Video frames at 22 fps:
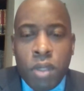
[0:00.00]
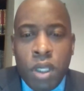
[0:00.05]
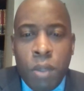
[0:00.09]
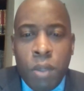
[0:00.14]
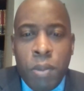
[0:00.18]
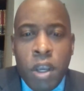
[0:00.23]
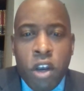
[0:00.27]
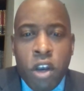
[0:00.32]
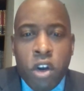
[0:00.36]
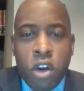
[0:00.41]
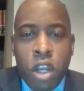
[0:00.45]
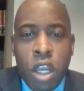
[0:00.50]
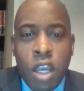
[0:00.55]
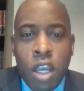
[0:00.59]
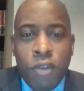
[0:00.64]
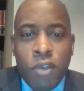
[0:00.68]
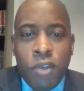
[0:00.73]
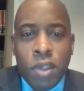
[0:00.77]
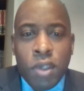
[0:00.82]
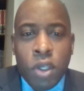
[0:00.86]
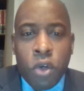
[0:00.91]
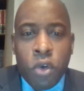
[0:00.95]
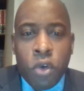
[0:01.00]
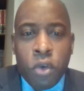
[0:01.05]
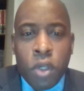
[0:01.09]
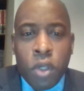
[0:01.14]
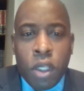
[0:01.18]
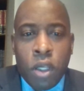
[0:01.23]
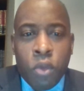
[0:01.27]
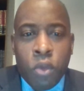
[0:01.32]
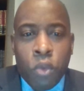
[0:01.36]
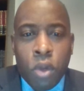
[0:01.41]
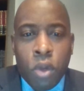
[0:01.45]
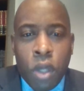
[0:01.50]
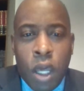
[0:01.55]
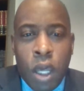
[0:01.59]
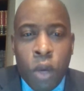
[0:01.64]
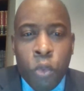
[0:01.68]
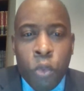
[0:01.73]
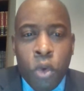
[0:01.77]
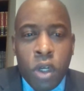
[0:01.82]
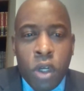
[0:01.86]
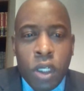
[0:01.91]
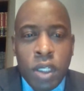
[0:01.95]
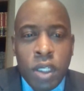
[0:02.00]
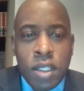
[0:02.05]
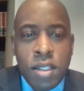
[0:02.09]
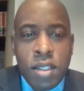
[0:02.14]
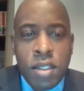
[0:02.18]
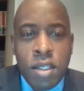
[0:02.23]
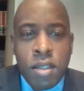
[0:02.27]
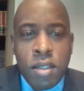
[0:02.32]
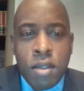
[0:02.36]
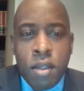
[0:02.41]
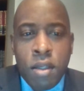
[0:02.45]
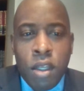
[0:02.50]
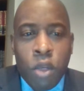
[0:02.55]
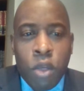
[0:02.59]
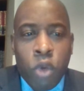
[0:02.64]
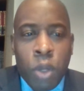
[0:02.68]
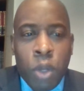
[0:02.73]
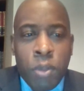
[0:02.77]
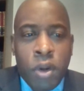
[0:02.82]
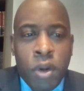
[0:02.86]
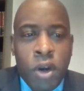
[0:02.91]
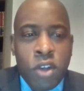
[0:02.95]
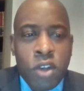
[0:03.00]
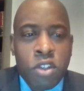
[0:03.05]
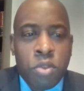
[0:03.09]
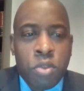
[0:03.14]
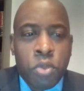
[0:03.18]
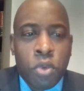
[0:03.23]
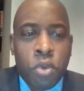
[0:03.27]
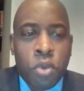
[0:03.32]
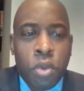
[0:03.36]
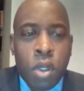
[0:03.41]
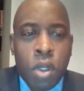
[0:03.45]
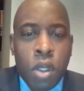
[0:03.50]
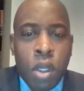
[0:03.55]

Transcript: he bared a heavy load, and I wanted to assist in any way possible.